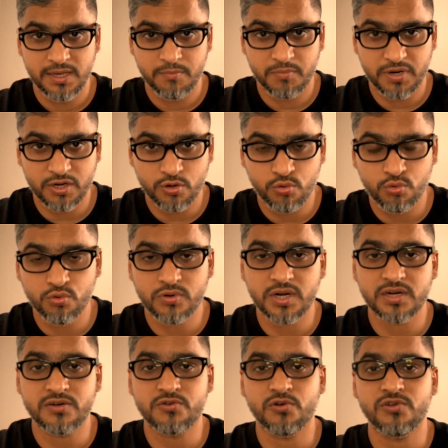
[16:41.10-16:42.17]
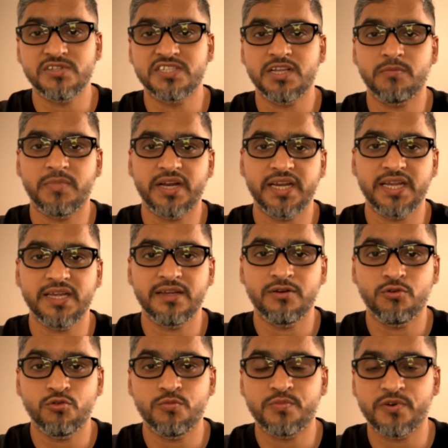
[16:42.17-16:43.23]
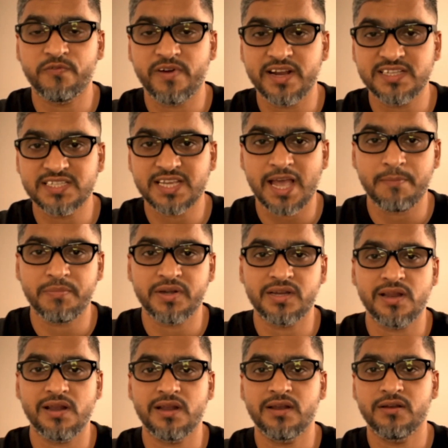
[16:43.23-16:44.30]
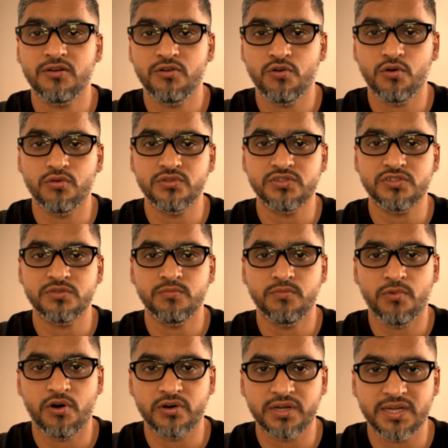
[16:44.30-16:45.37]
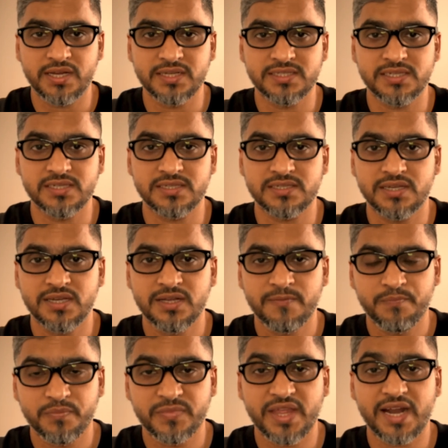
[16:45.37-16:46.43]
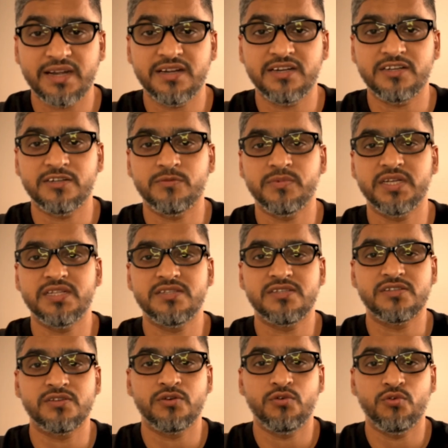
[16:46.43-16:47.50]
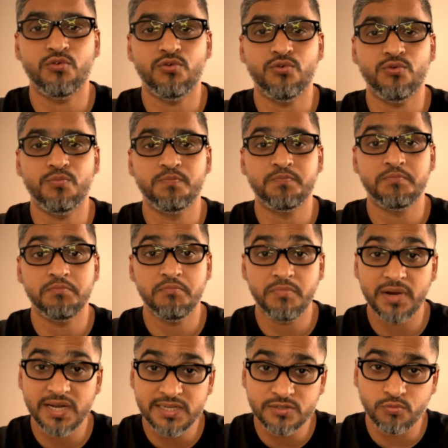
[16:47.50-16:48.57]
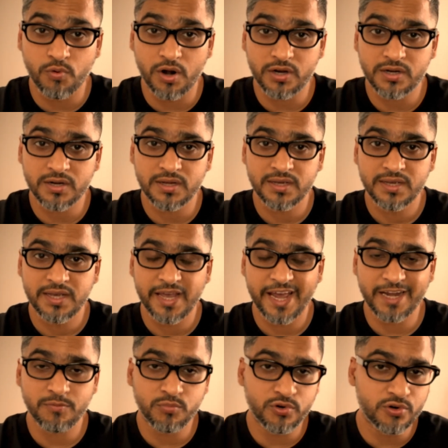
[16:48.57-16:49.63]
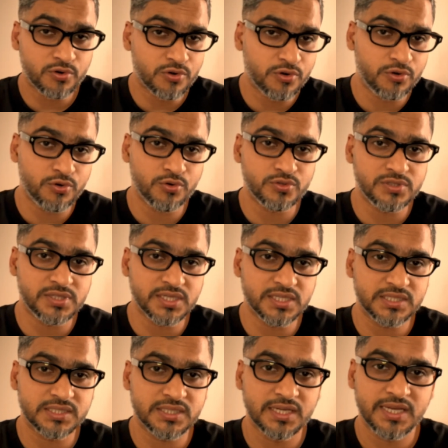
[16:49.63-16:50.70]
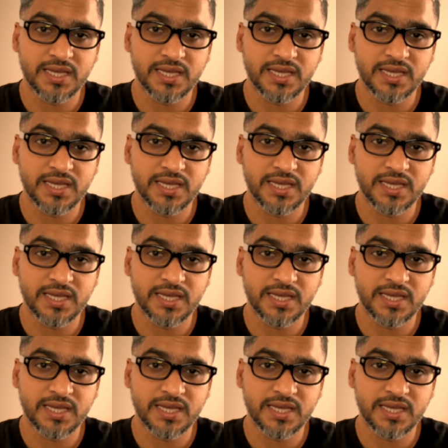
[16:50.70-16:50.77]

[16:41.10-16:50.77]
But who controls the money, who provides capital, loans, mortgages, that determines who builds what. And Morocco knows this.